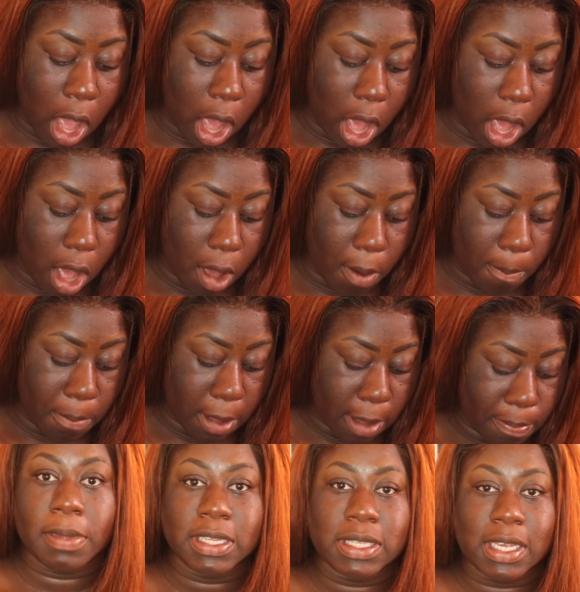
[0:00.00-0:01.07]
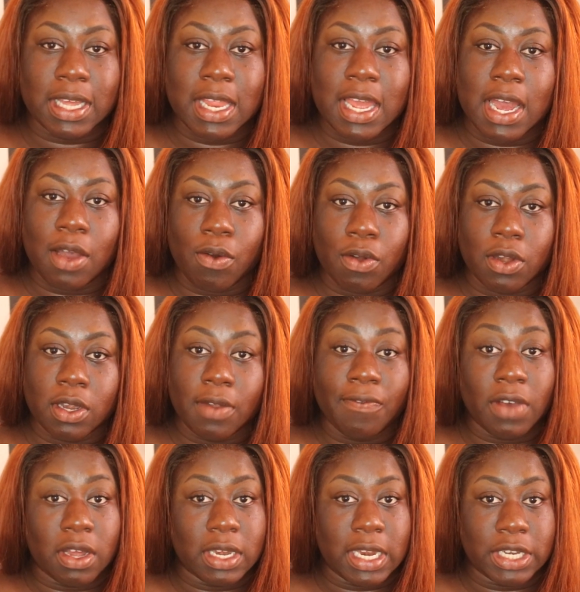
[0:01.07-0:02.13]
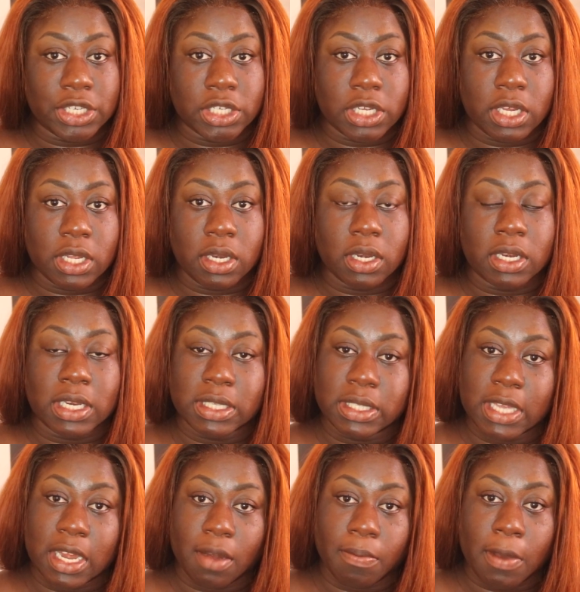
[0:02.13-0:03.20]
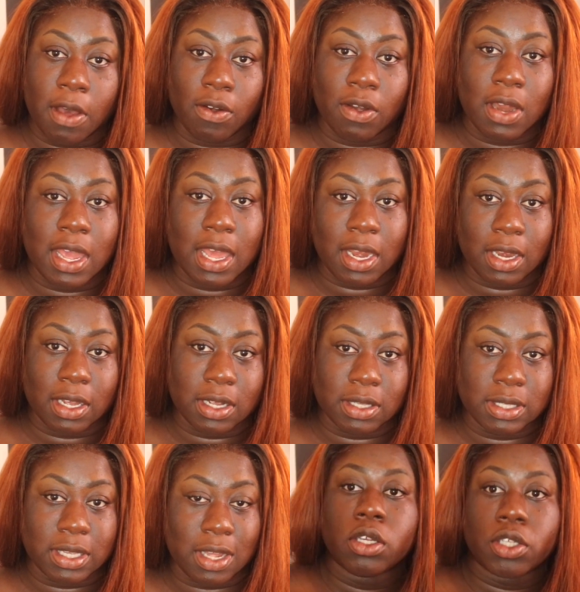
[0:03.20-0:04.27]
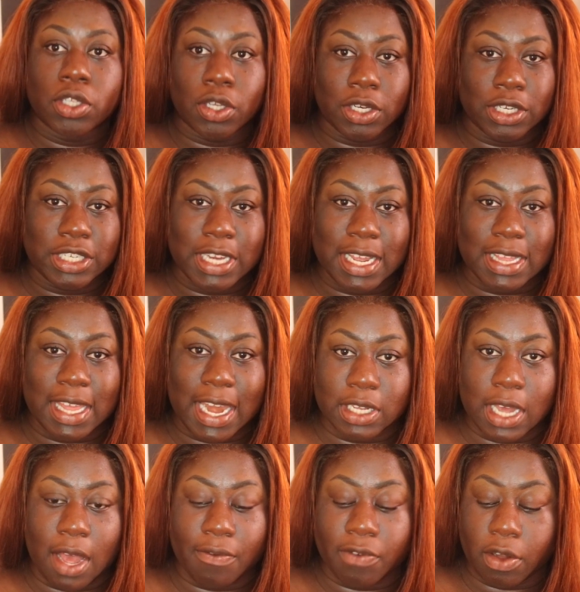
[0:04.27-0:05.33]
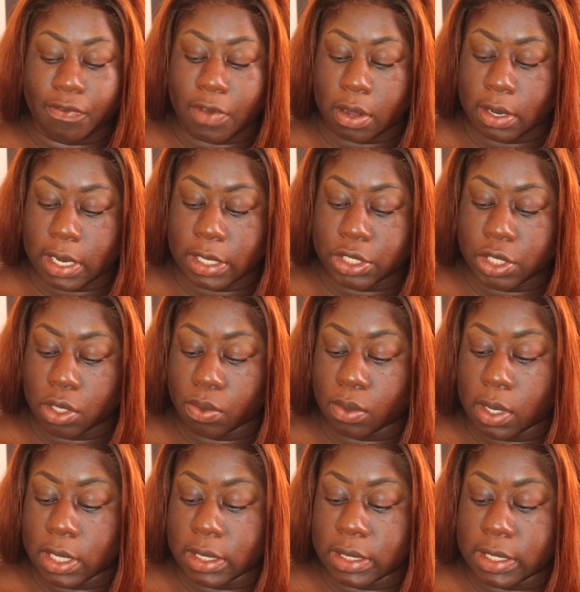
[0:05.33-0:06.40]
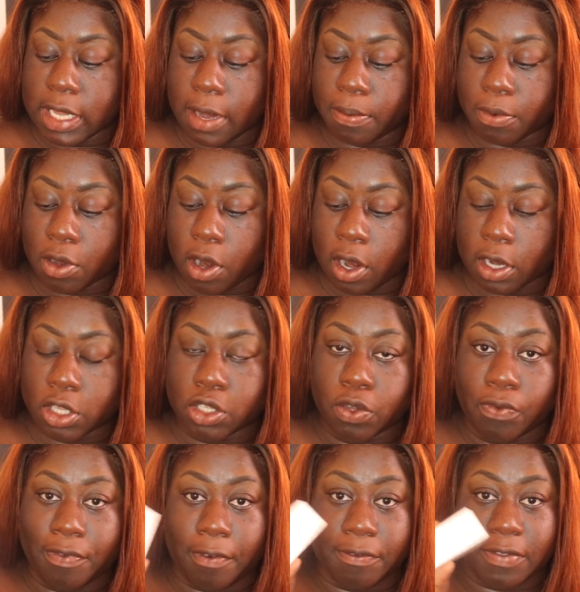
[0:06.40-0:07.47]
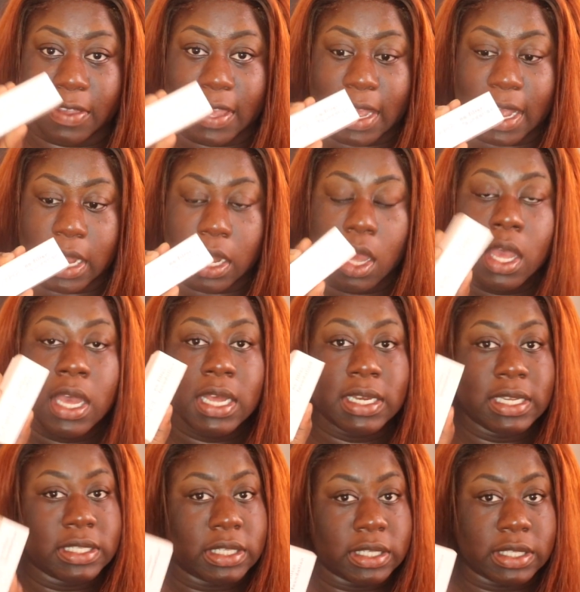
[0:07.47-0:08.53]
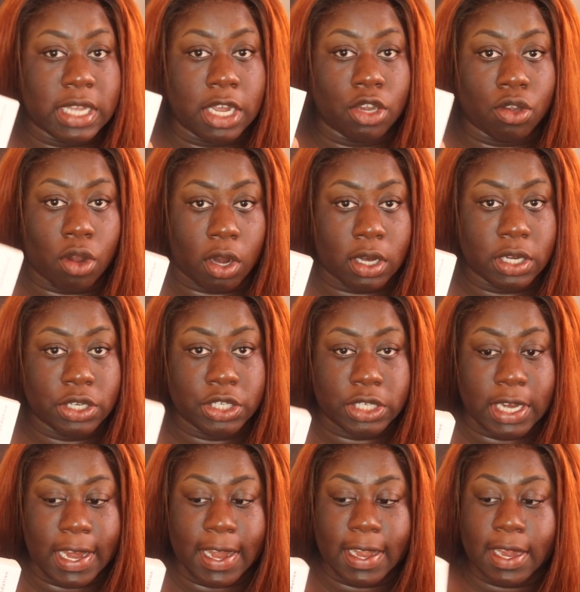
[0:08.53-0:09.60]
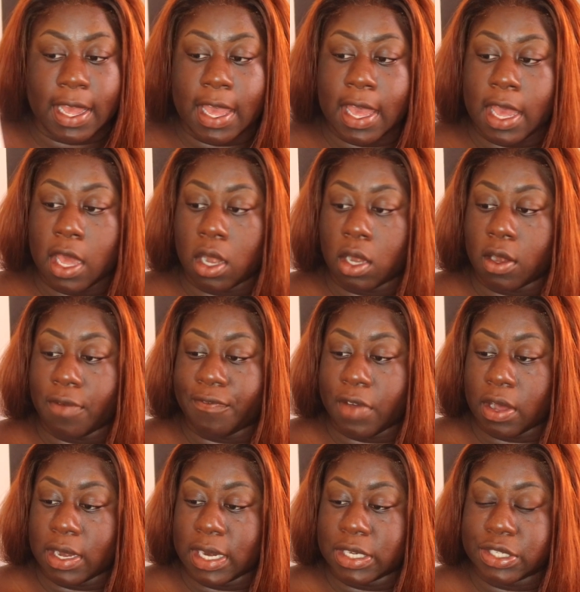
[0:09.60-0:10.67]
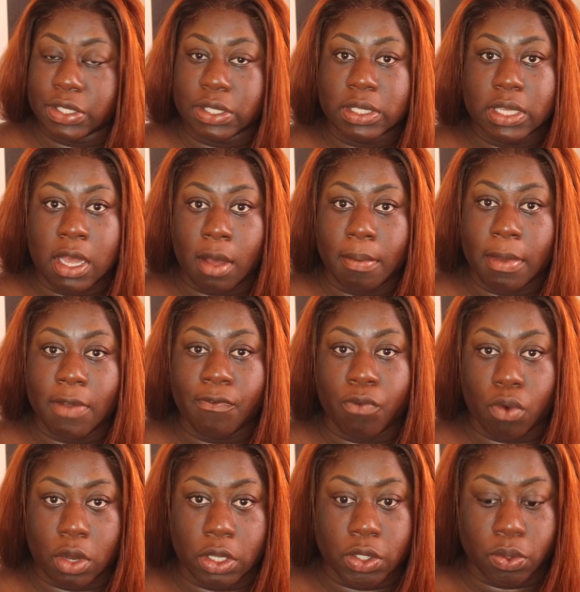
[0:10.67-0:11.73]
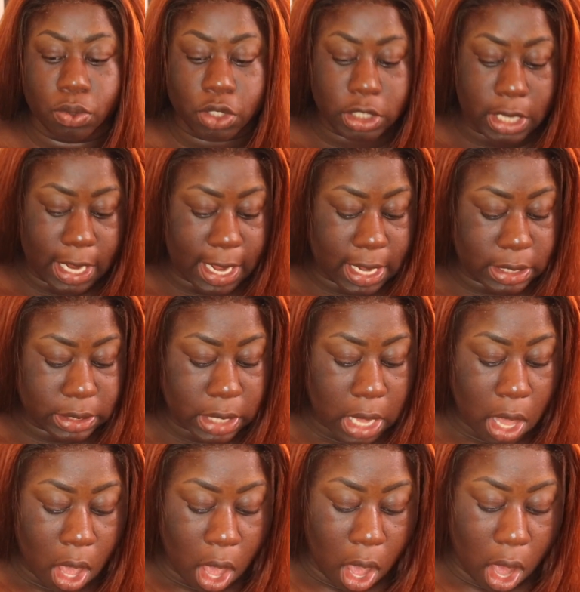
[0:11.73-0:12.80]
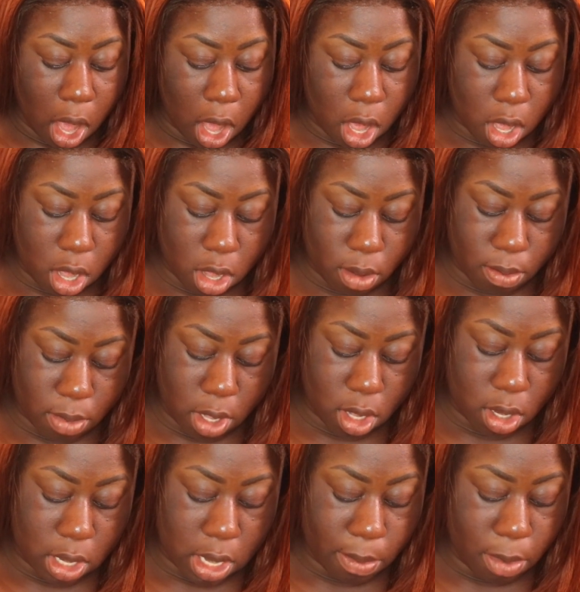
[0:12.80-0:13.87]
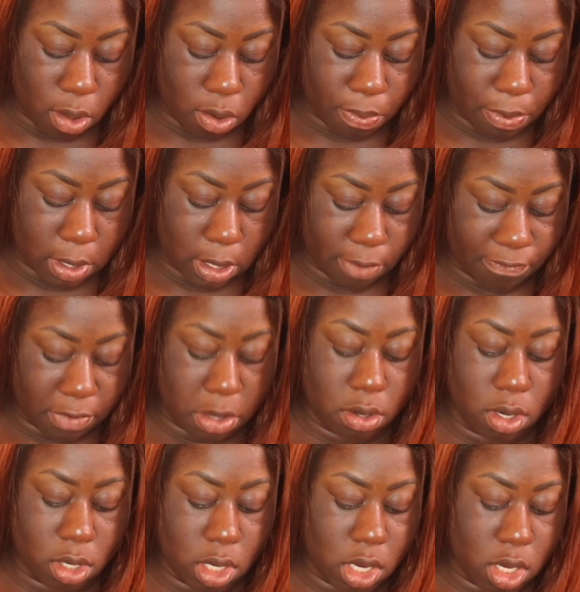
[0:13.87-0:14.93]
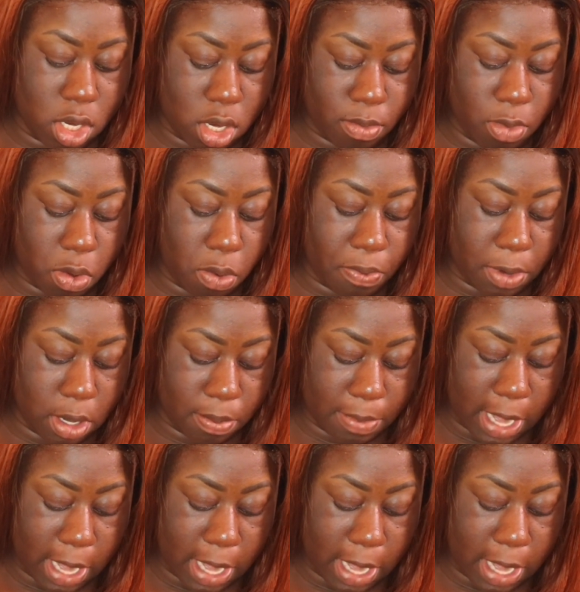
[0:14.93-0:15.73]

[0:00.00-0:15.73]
But basically I ordered the foundation, the setting powder, and the concealer. So the shade that I got for the foundation was Deep Dark 215. This is their darkest shade, and the foundations come in 42 shades. Let me open the foundation. Let me open the